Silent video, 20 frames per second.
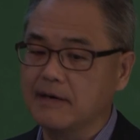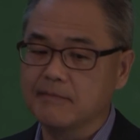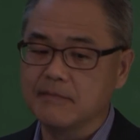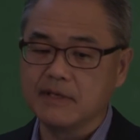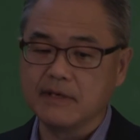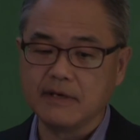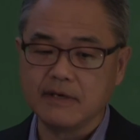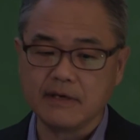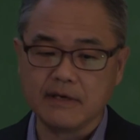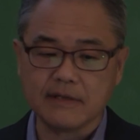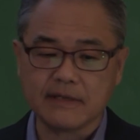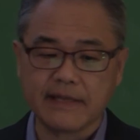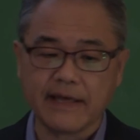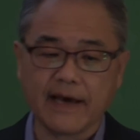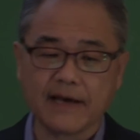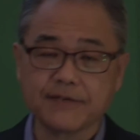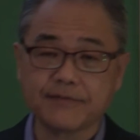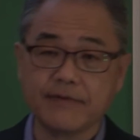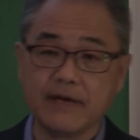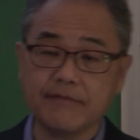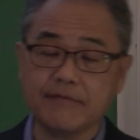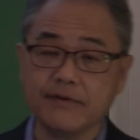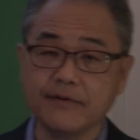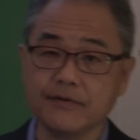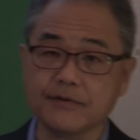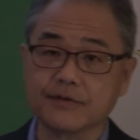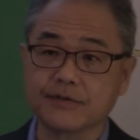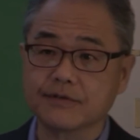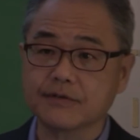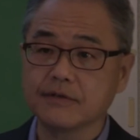the tax
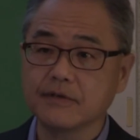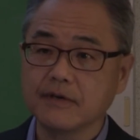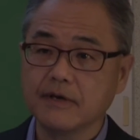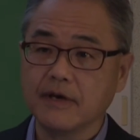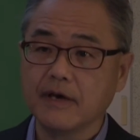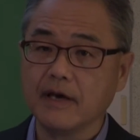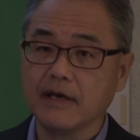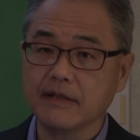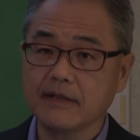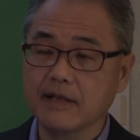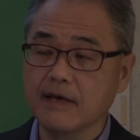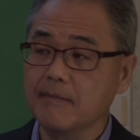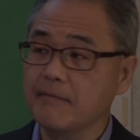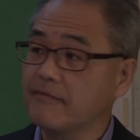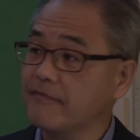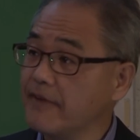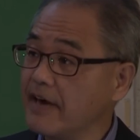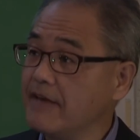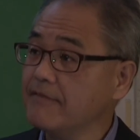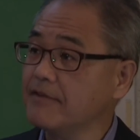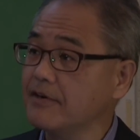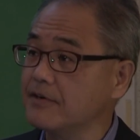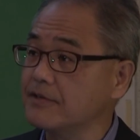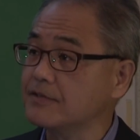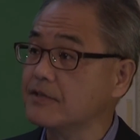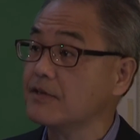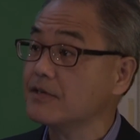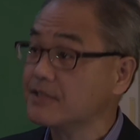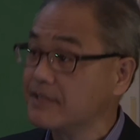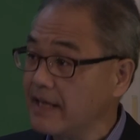revenues and
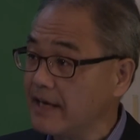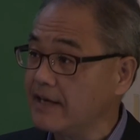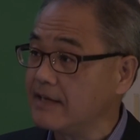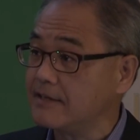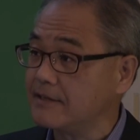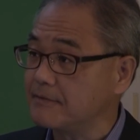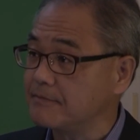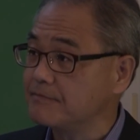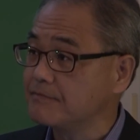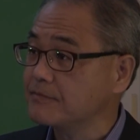favors state.